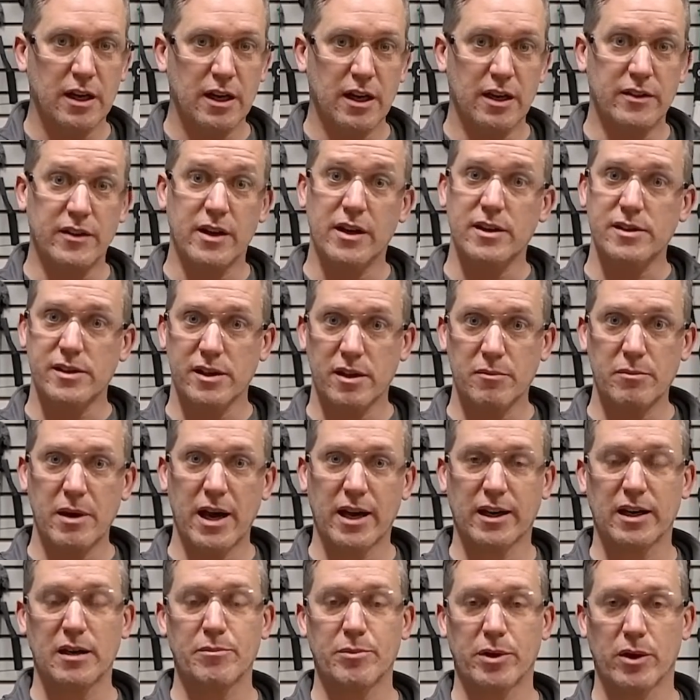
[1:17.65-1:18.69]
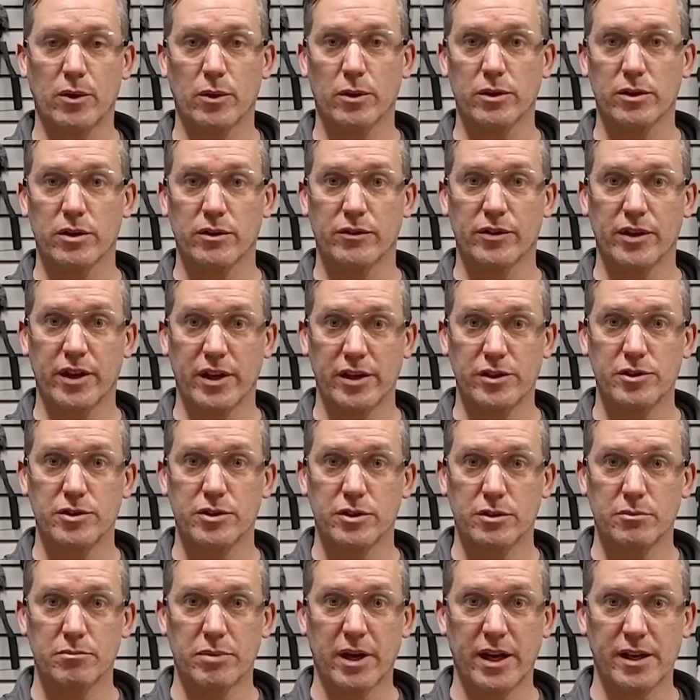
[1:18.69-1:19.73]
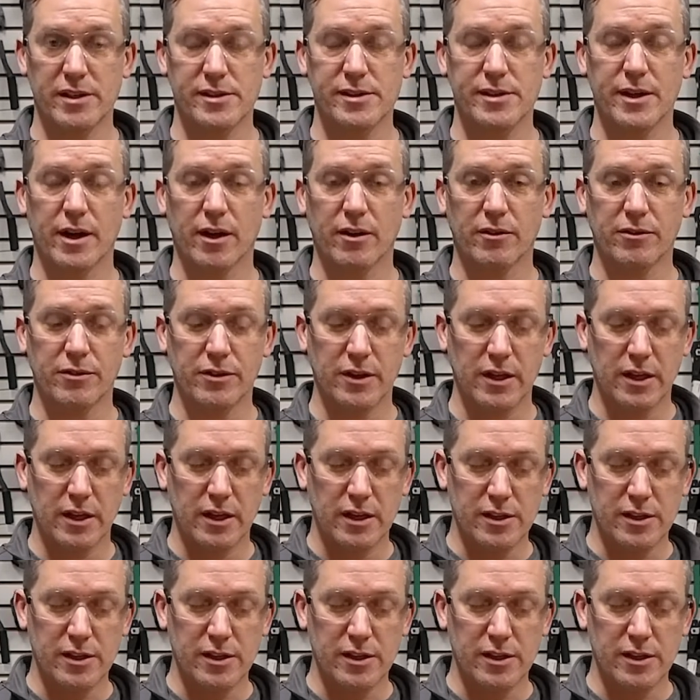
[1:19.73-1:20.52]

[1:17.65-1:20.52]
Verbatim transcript: and then it's going to back up a quarter of an inch by itself.